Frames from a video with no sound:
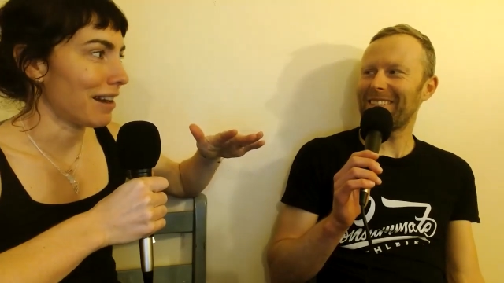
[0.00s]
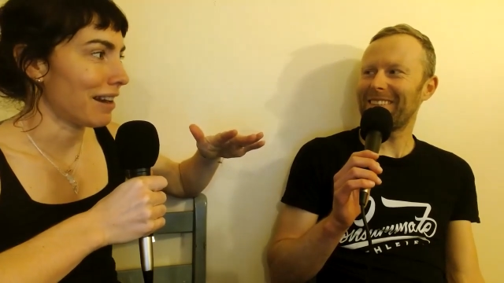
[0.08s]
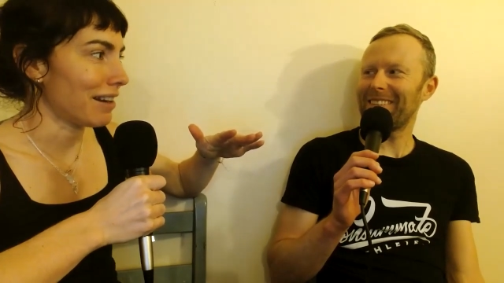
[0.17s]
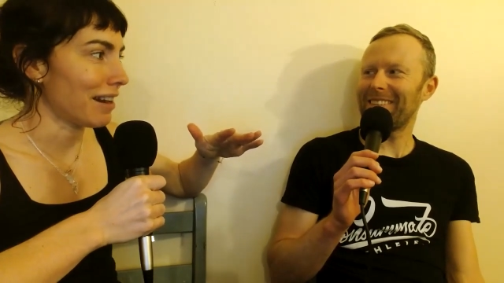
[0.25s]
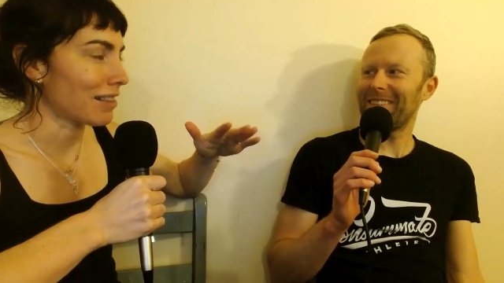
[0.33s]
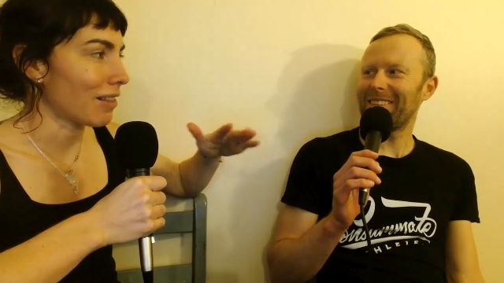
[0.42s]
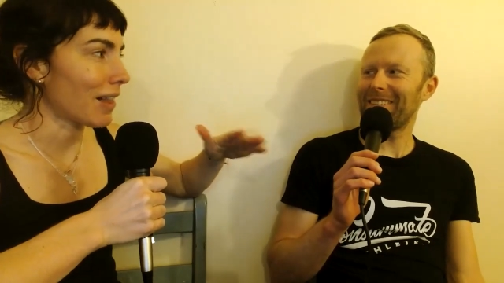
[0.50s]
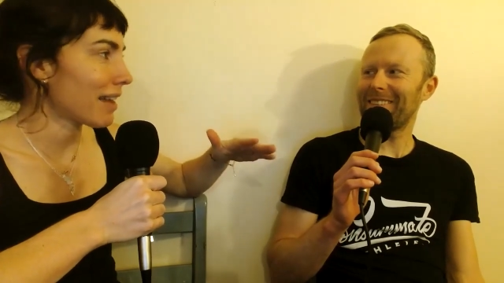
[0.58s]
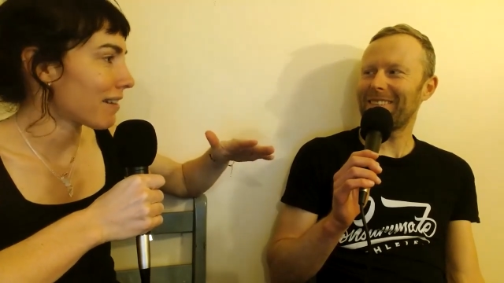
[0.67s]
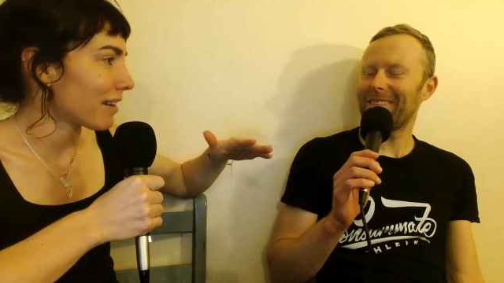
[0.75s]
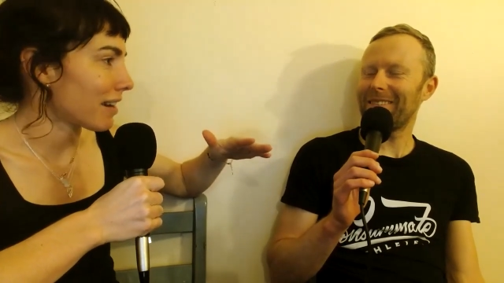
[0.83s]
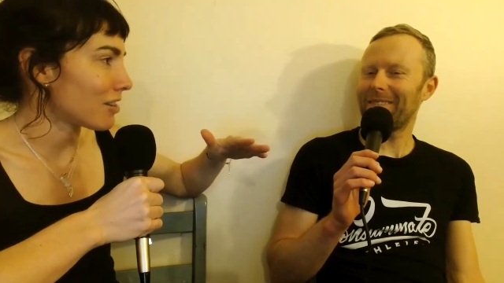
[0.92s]
Speaker 1: And at the
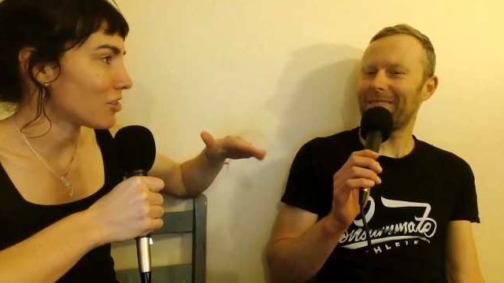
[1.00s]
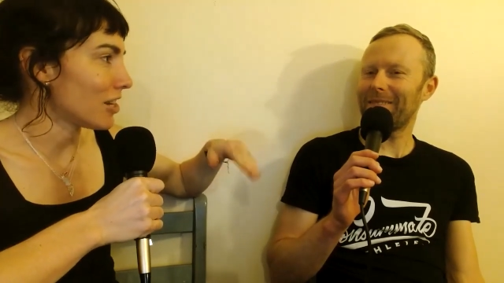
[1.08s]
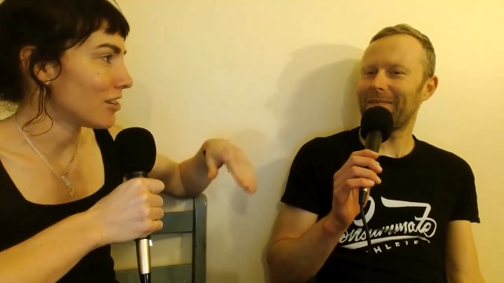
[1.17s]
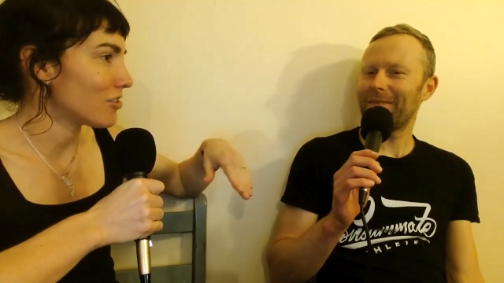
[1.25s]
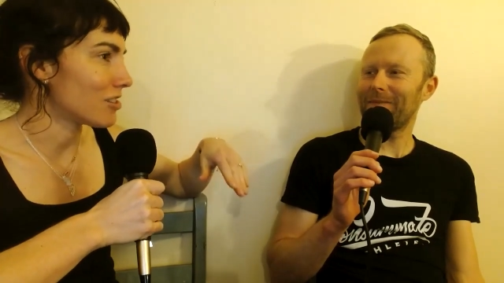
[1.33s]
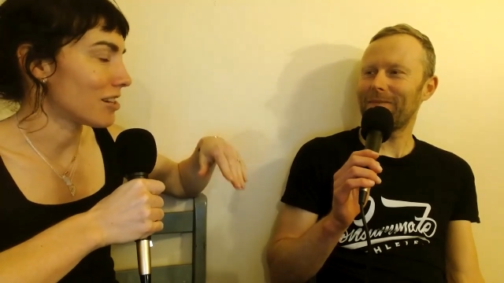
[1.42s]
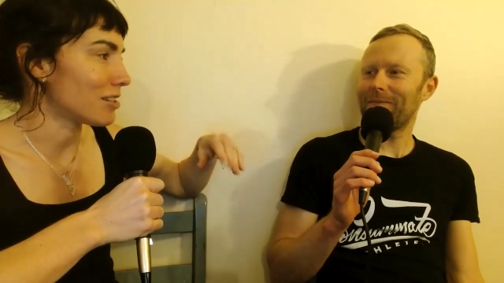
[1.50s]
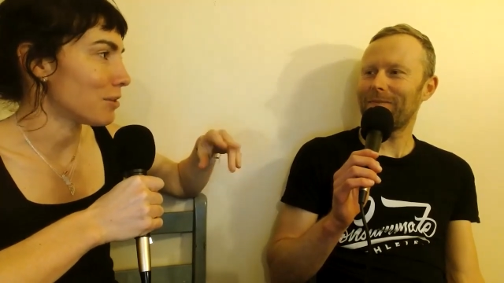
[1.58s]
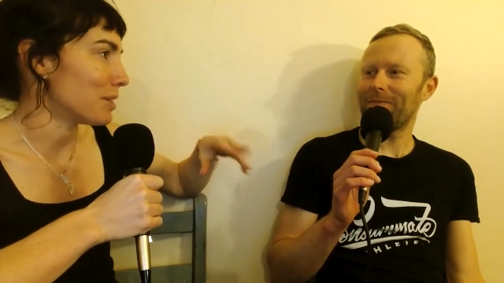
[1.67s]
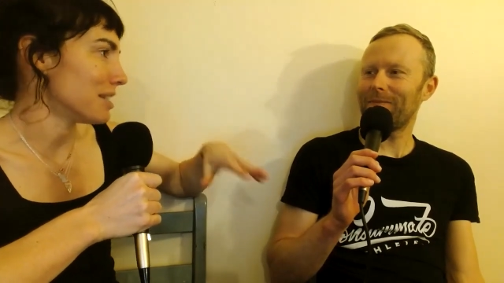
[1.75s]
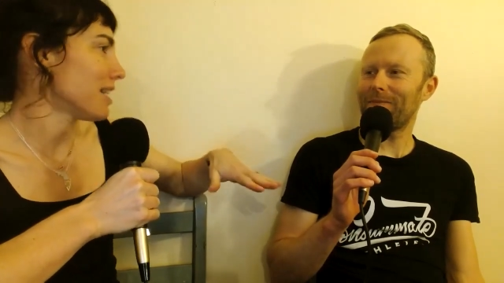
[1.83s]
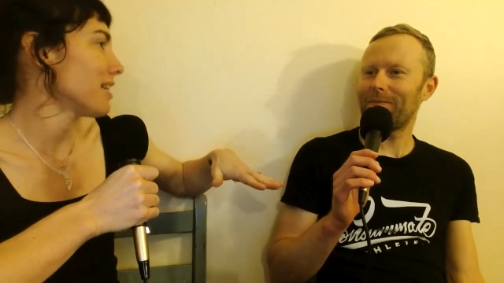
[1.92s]
last second, I changed it
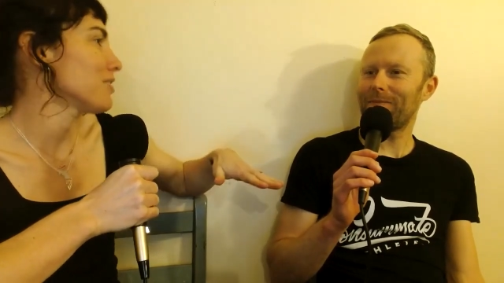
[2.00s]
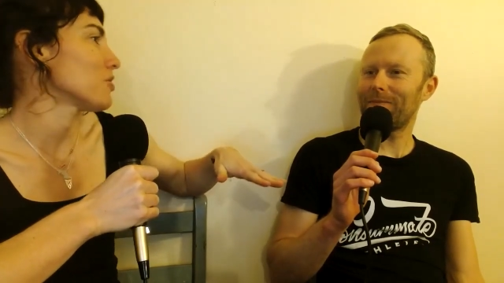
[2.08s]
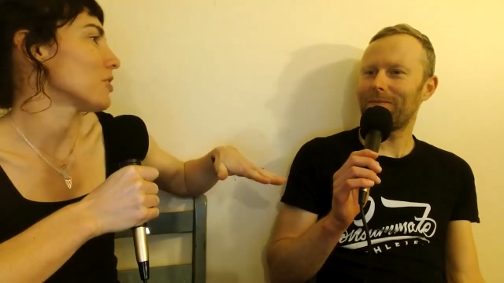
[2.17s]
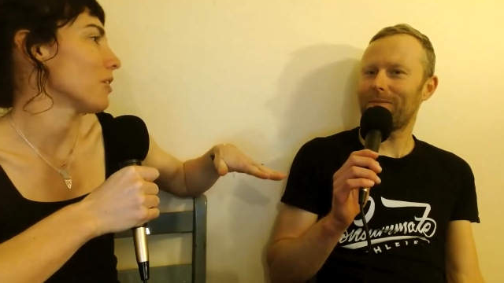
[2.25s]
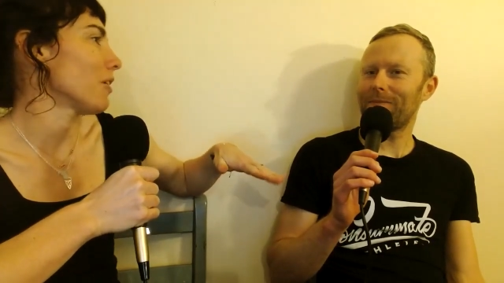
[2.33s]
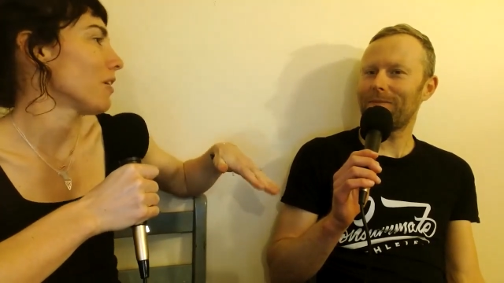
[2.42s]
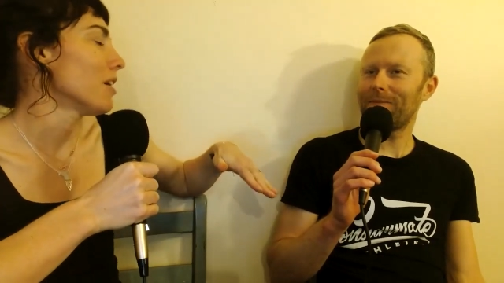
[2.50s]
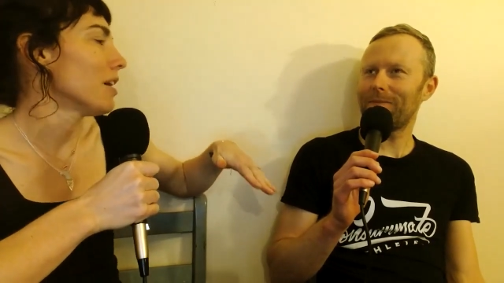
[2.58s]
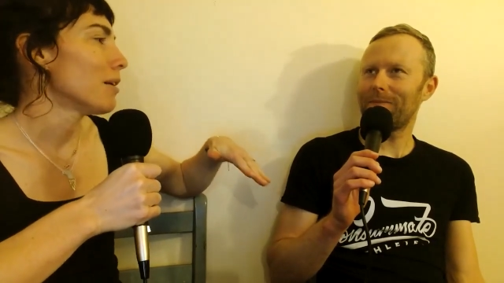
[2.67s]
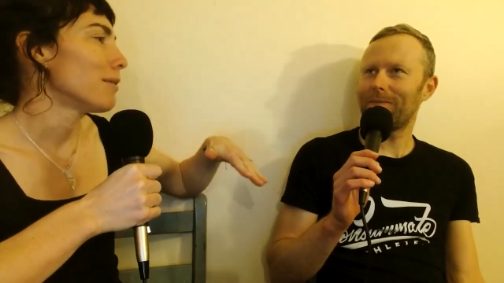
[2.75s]
to intentional,